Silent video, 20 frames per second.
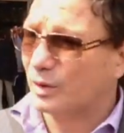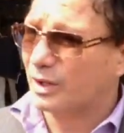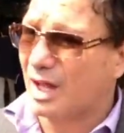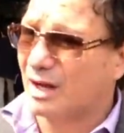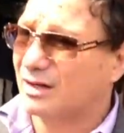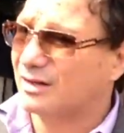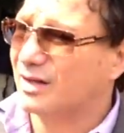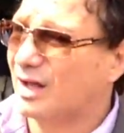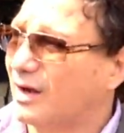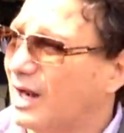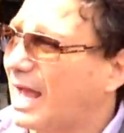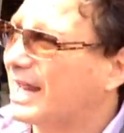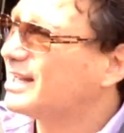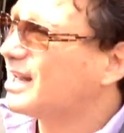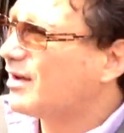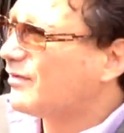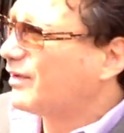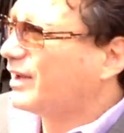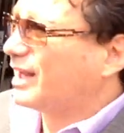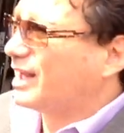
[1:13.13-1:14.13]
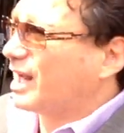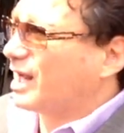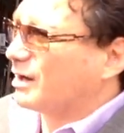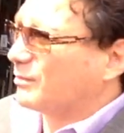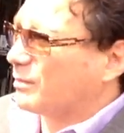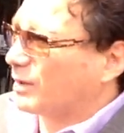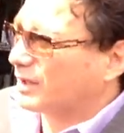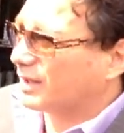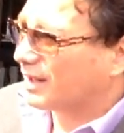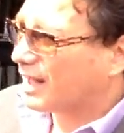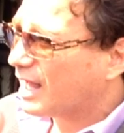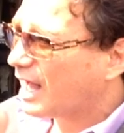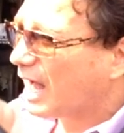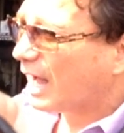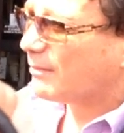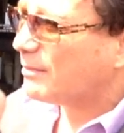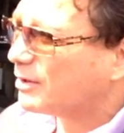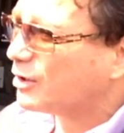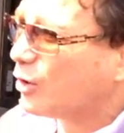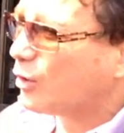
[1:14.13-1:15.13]
without a doubt. I never hit anybody.
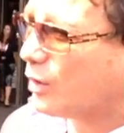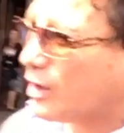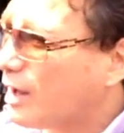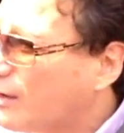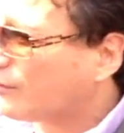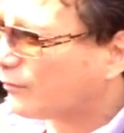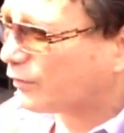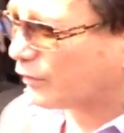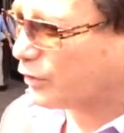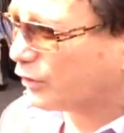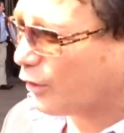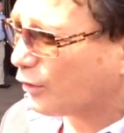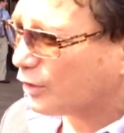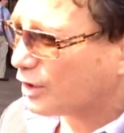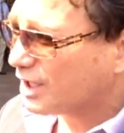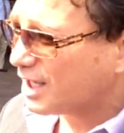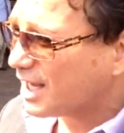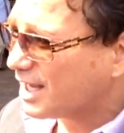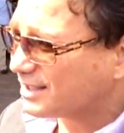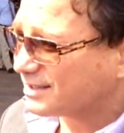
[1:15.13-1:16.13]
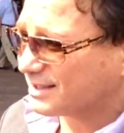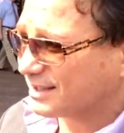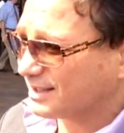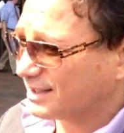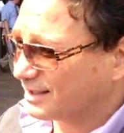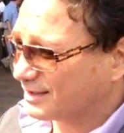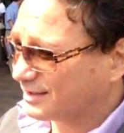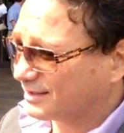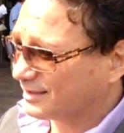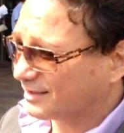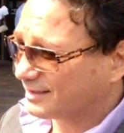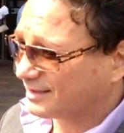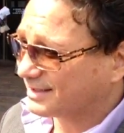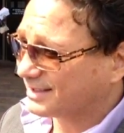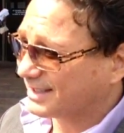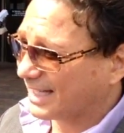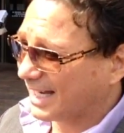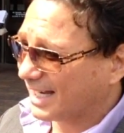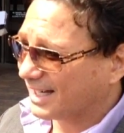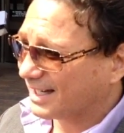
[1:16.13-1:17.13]
I've been going out for 30 years in this
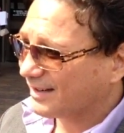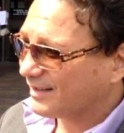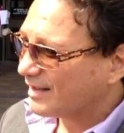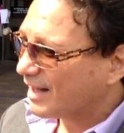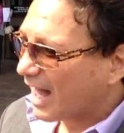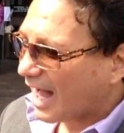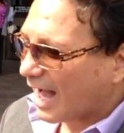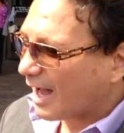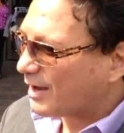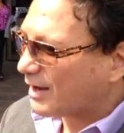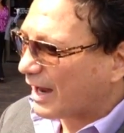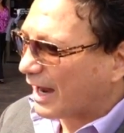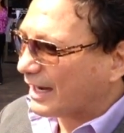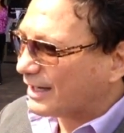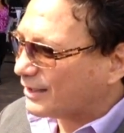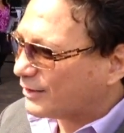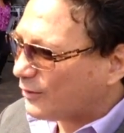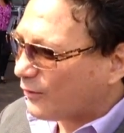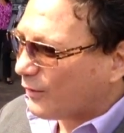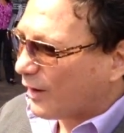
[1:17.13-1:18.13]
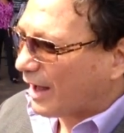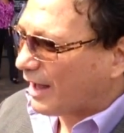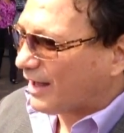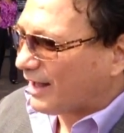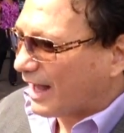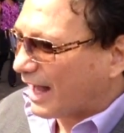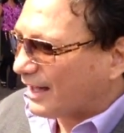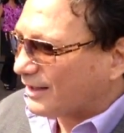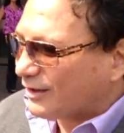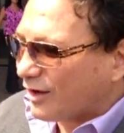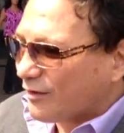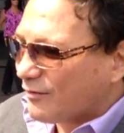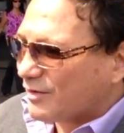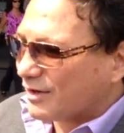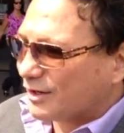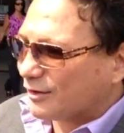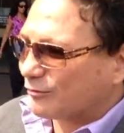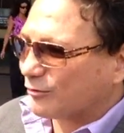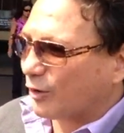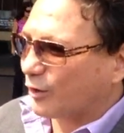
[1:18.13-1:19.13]
state. I, I you know, I, I love
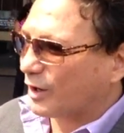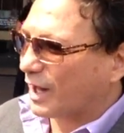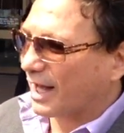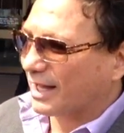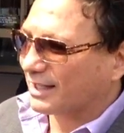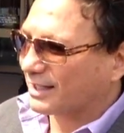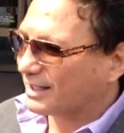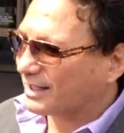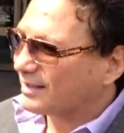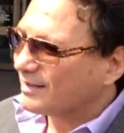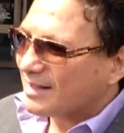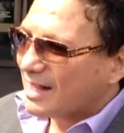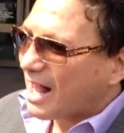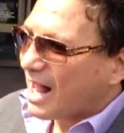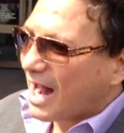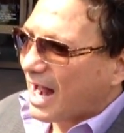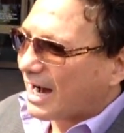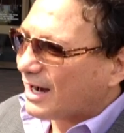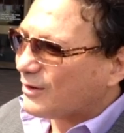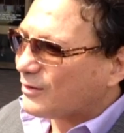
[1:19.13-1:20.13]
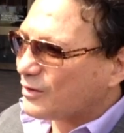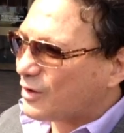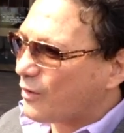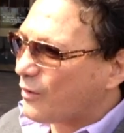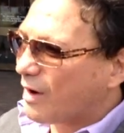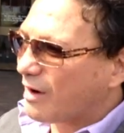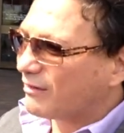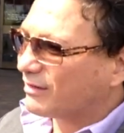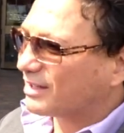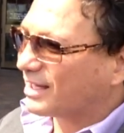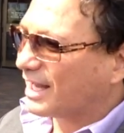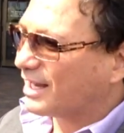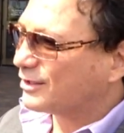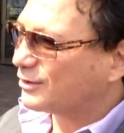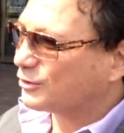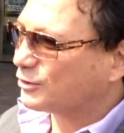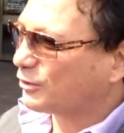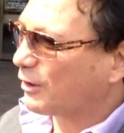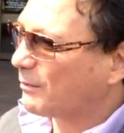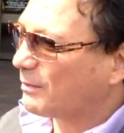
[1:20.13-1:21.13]
it in Rhode Island. I don't go out and get
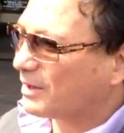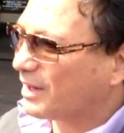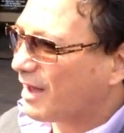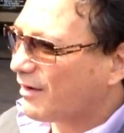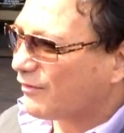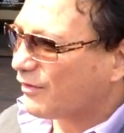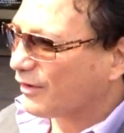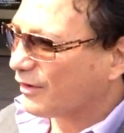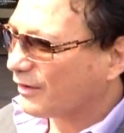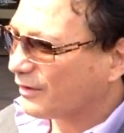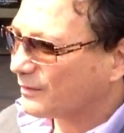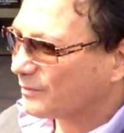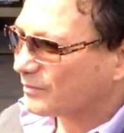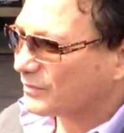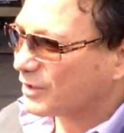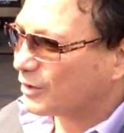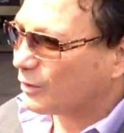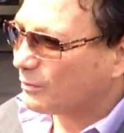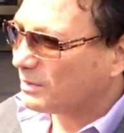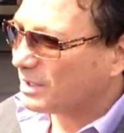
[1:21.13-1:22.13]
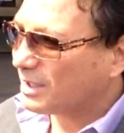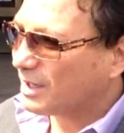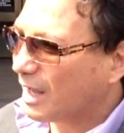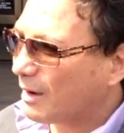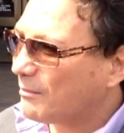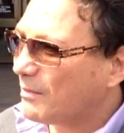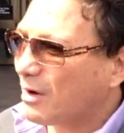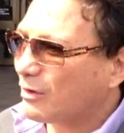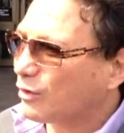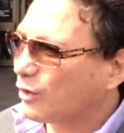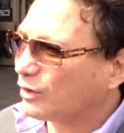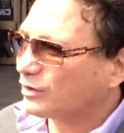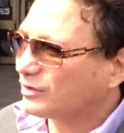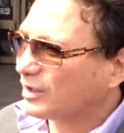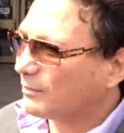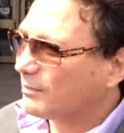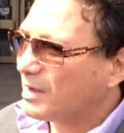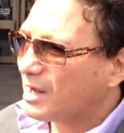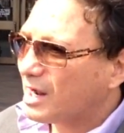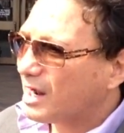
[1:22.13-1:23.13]
in trouble ever. You know what I mean? I'm whoa,
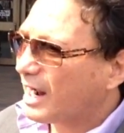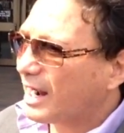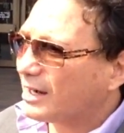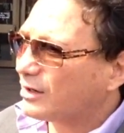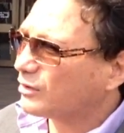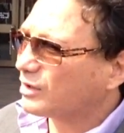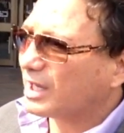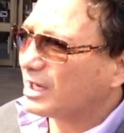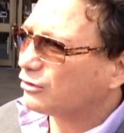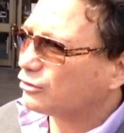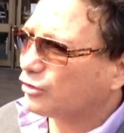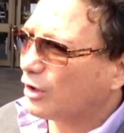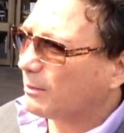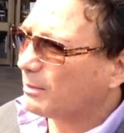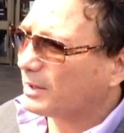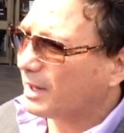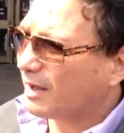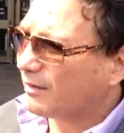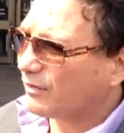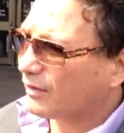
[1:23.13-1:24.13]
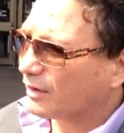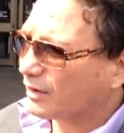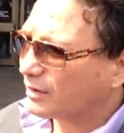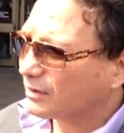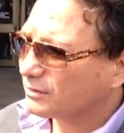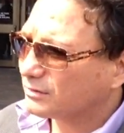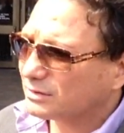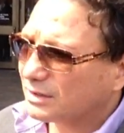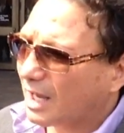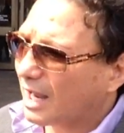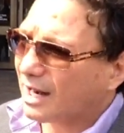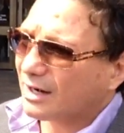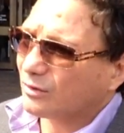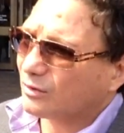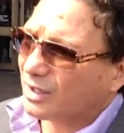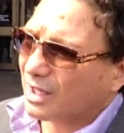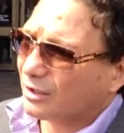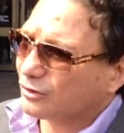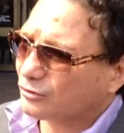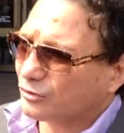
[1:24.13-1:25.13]
whoa! I, I don't, don't get in trouble, get in trouble ever. I
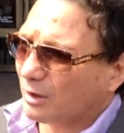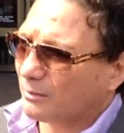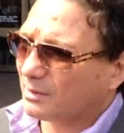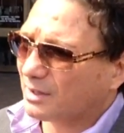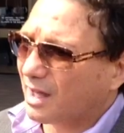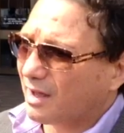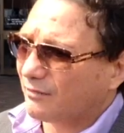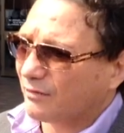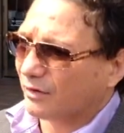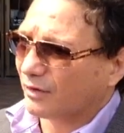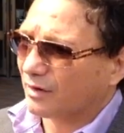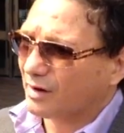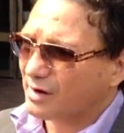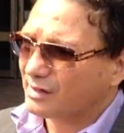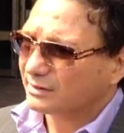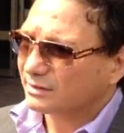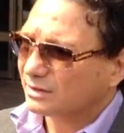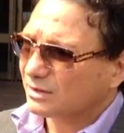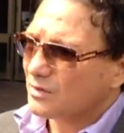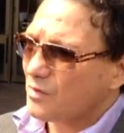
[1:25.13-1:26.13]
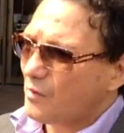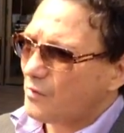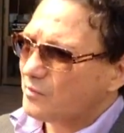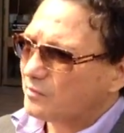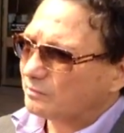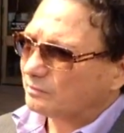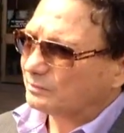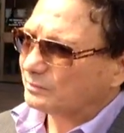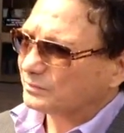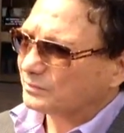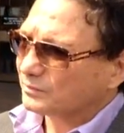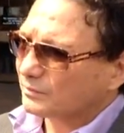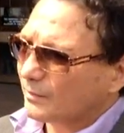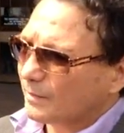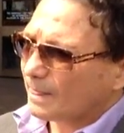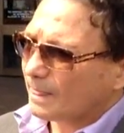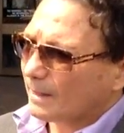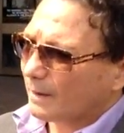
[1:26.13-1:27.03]
don't get in trouble yet, ever. You and I have a whole history of